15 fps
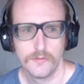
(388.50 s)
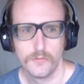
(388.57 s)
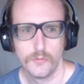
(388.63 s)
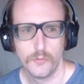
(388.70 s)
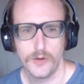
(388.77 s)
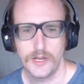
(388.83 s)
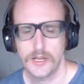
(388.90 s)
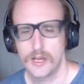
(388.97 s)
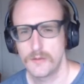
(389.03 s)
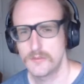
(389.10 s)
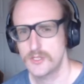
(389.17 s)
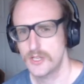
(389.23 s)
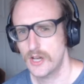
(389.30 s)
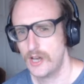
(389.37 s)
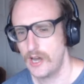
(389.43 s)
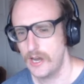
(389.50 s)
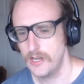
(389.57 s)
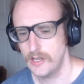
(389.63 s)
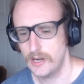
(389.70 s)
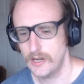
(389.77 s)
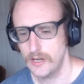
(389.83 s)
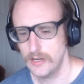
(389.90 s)
when it comes to
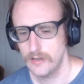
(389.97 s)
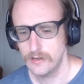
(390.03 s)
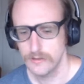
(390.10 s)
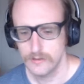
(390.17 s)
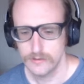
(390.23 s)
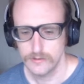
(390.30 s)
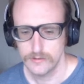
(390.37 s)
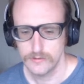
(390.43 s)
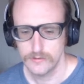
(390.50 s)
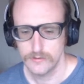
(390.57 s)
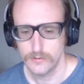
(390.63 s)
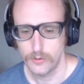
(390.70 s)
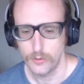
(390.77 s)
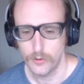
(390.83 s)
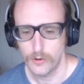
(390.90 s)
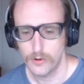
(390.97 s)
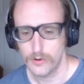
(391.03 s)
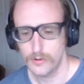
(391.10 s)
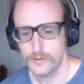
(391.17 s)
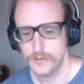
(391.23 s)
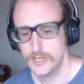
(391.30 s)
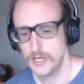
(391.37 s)
highlighting
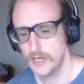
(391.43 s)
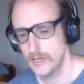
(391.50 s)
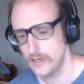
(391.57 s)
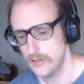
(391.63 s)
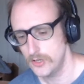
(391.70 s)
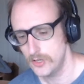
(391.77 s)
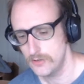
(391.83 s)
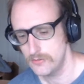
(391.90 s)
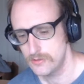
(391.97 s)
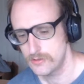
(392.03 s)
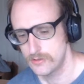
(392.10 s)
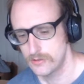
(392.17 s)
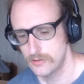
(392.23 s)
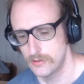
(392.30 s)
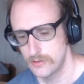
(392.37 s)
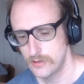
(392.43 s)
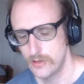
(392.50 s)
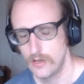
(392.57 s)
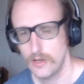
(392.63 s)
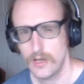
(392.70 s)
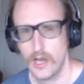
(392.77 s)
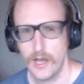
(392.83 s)
or taking a note,
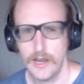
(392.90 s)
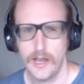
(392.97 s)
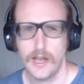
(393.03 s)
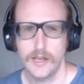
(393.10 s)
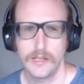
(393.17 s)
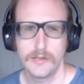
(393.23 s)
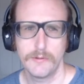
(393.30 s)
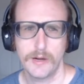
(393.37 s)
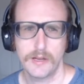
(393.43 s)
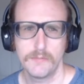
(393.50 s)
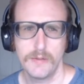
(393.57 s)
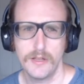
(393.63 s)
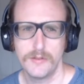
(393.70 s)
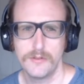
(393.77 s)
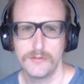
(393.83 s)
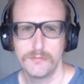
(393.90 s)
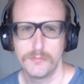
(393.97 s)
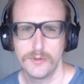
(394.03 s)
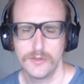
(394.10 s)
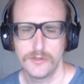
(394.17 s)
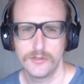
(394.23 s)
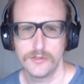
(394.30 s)
I highly recommend you
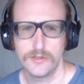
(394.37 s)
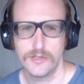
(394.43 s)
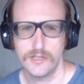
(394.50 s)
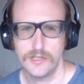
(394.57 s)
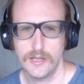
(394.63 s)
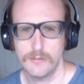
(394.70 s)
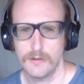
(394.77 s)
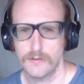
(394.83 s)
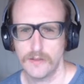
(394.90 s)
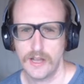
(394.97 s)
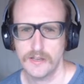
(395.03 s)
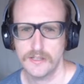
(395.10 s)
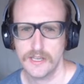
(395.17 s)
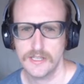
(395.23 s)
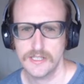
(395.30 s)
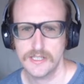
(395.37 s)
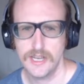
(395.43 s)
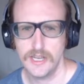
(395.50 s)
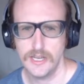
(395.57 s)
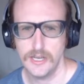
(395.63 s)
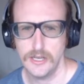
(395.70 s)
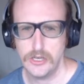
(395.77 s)
build the table of contents
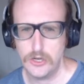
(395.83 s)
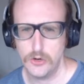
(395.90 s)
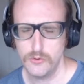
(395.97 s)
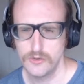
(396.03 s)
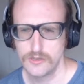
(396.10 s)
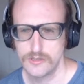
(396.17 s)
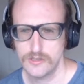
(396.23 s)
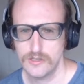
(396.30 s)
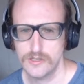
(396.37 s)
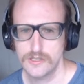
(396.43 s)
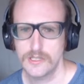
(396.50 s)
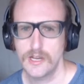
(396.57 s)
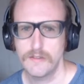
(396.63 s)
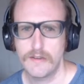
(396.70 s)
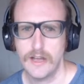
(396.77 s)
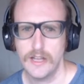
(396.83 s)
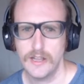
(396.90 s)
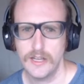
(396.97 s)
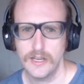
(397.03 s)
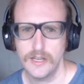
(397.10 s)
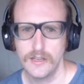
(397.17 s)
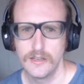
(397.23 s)
taking notes instead of
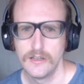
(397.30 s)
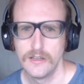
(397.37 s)
highlighting,